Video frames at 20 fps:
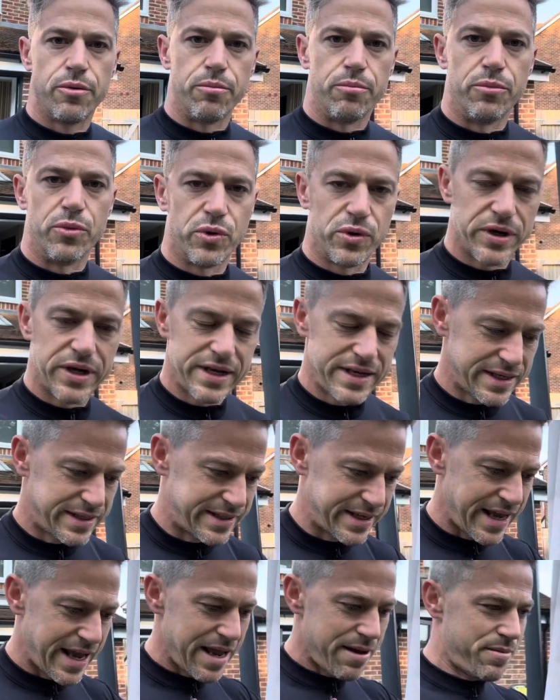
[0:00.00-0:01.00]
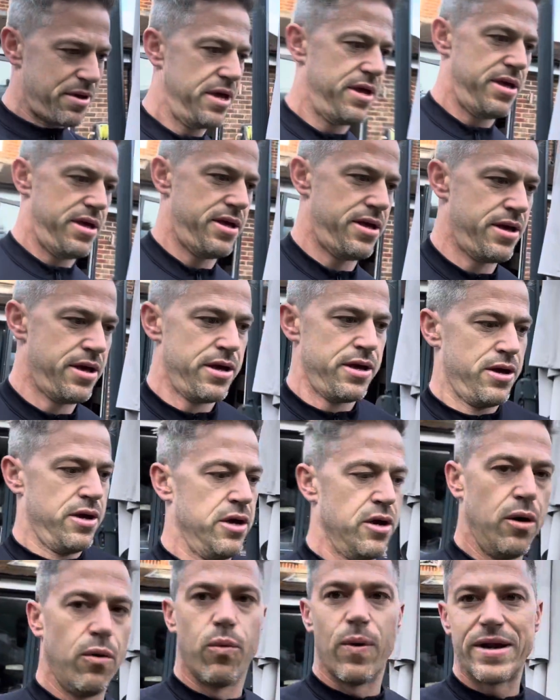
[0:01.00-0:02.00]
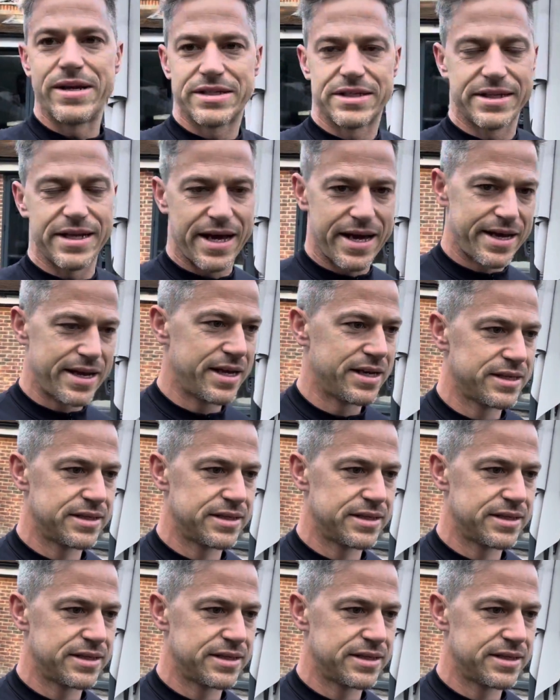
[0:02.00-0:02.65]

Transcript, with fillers: Morning, team, Wednesday,